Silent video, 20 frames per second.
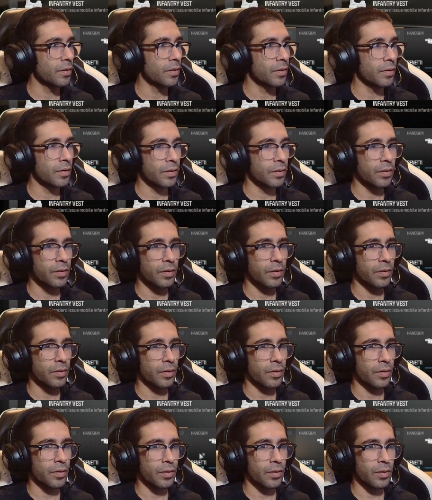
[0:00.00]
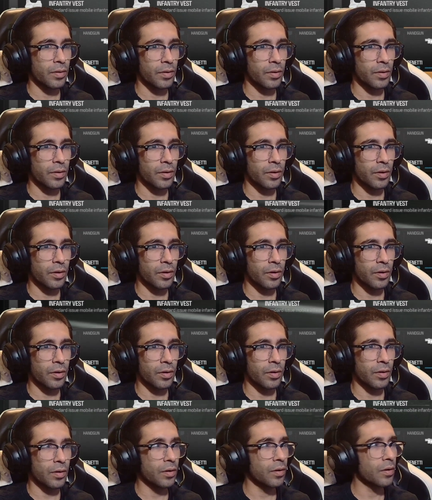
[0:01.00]

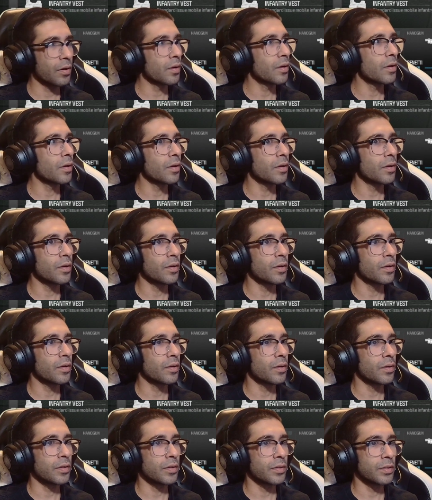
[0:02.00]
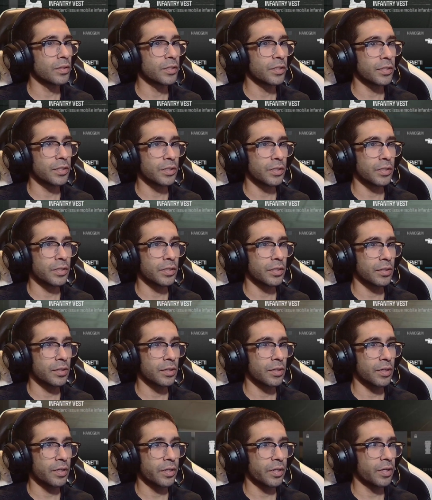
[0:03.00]

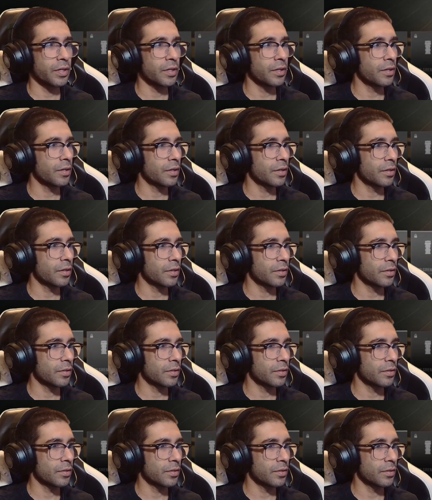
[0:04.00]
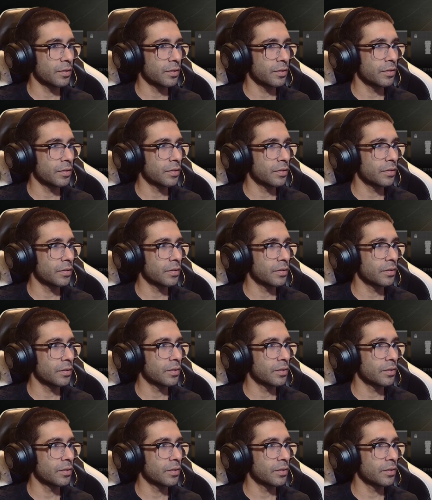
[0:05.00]
Nothing is said.